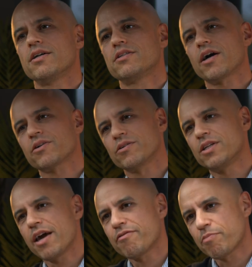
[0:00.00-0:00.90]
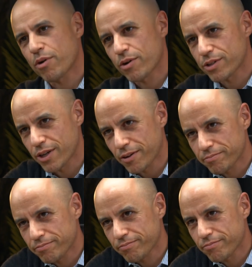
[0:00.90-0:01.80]
Dr. Dave Persing,
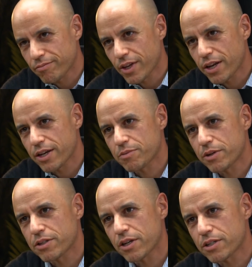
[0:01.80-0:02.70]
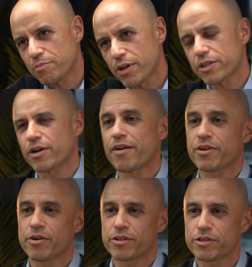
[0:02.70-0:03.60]
it has been such a pleasure
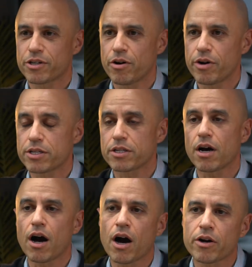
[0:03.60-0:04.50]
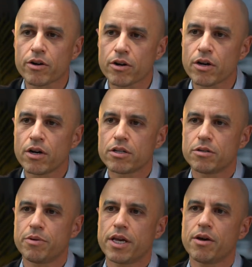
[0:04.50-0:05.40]
having you on the show. It's an honor to
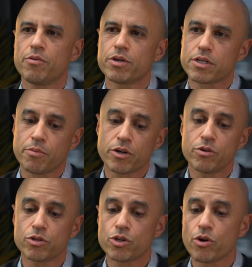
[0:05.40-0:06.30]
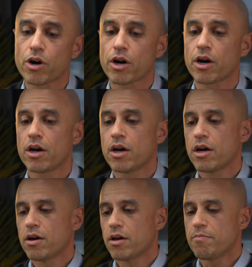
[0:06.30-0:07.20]
be with someone who took
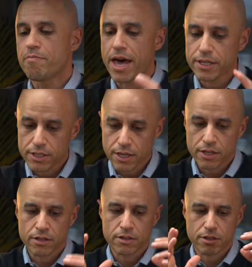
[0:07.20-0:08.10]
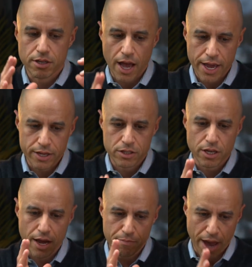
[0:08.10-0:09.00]
medicine, science,
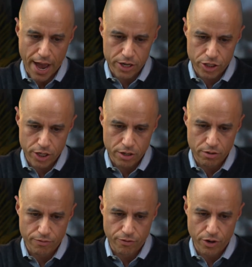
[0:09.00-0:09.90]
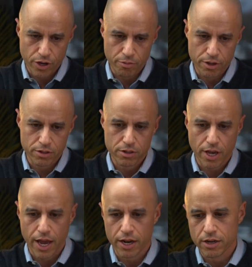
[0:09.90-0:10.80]
and passion for humans
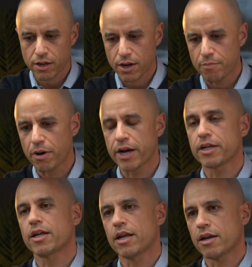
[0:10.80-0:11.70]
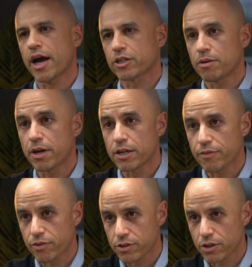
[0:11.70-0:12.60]
and combined it and actually made a
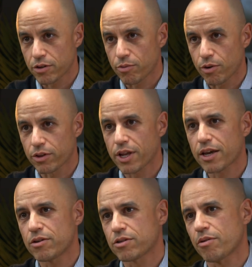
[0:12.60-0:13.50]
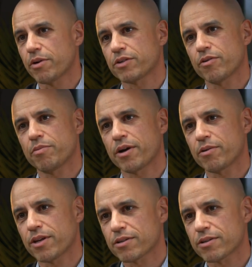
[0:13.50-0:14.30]
difference in the world. Thank you so much for being with us.